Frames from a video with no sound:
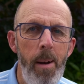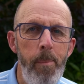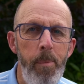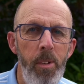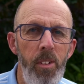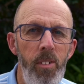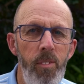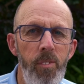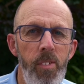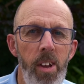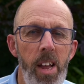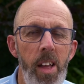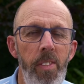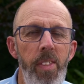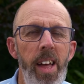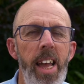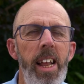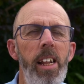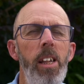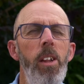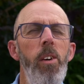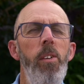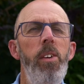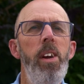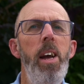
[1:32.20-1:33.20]
atmosphere,
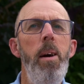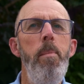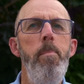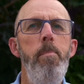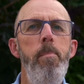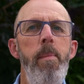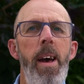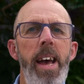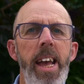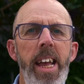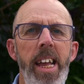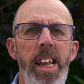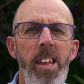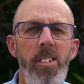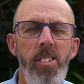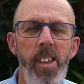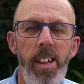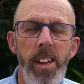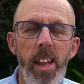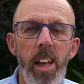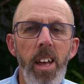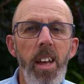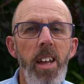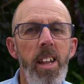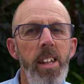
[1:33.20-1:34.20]
they look
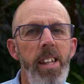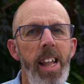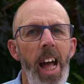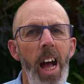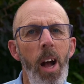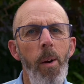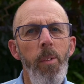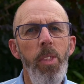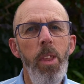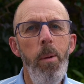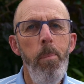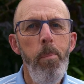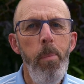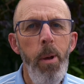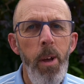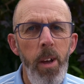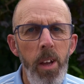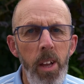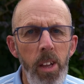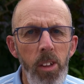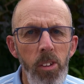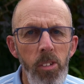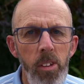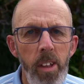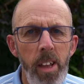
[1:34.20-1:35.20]
amazing. Now, the
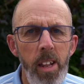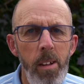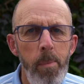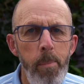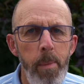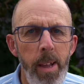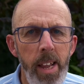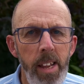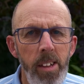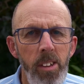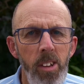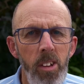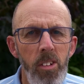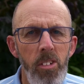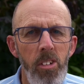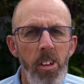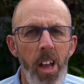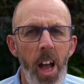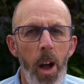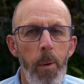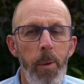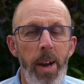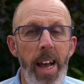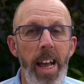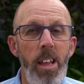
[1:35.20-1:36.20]
Perseid meteor
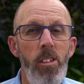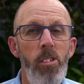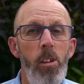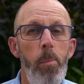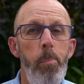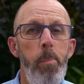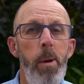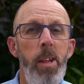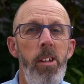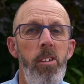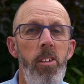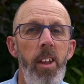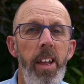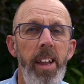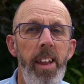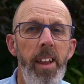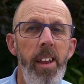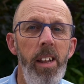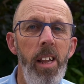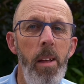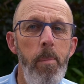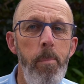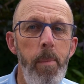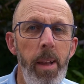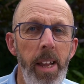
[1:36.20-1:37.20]
shower is a
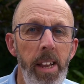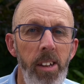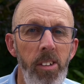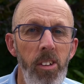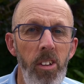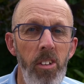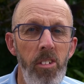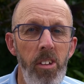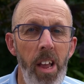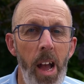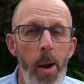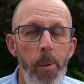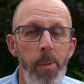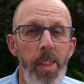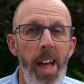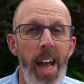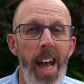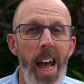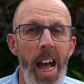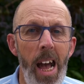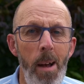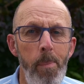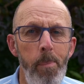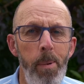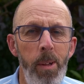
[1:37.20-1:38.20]
particular meteor shower that
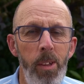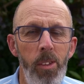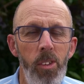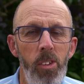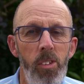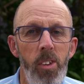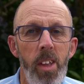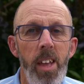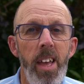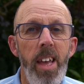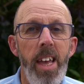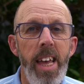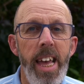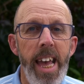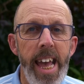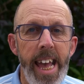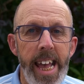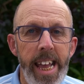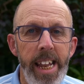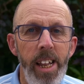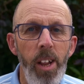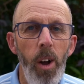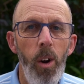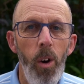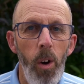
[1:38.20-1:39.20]
happens
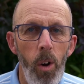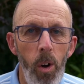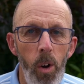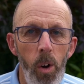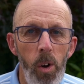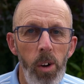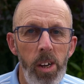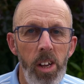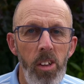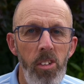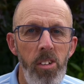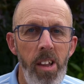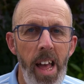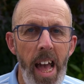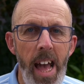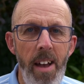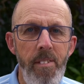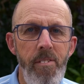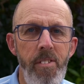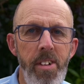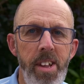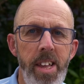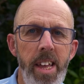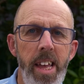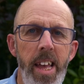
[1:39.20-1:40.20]
in August
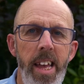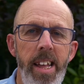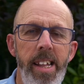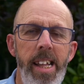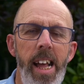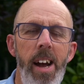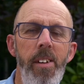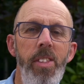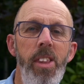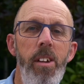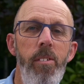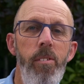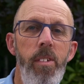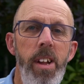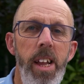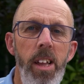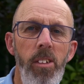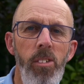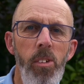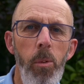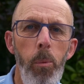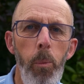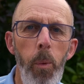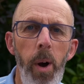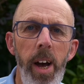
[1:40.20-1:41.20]
every year. Now, the
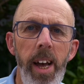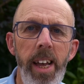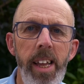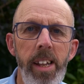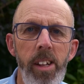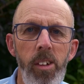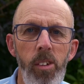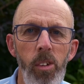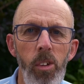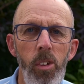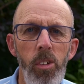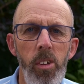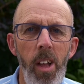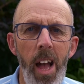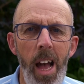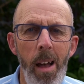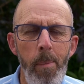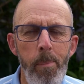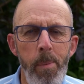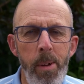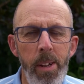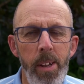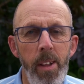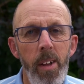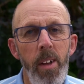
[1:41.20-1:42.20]
reason why it does
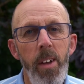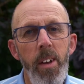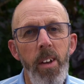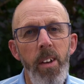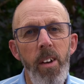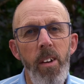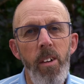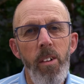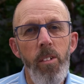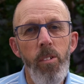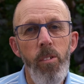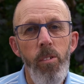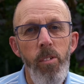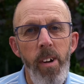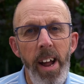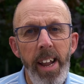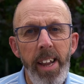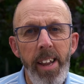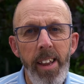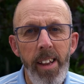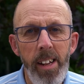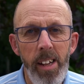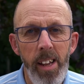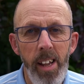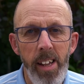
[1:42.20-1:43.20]
happen
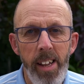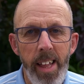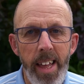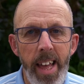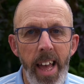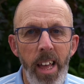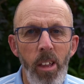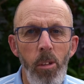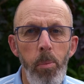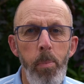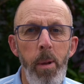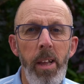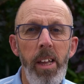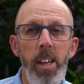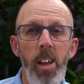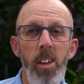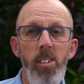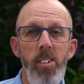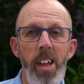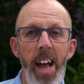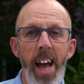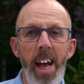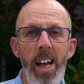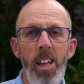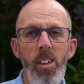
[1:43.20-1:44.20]
regularly is
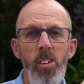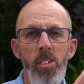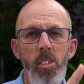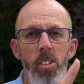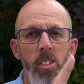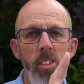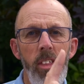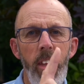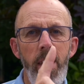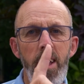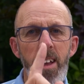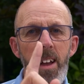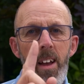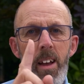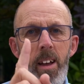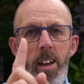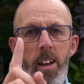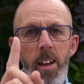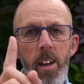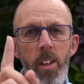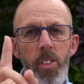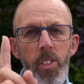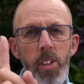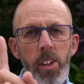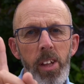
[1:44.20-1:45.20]
because as the
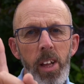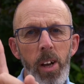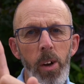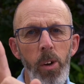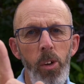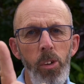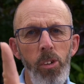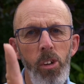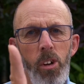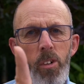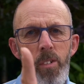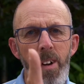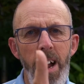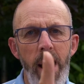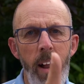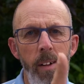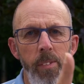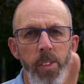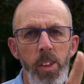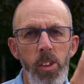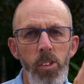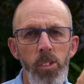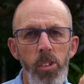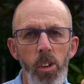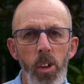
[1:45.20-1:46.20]
Earth goes
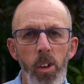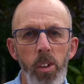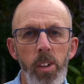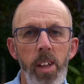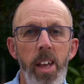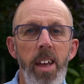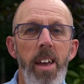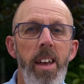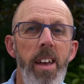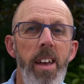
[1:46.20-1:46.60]
around the sun,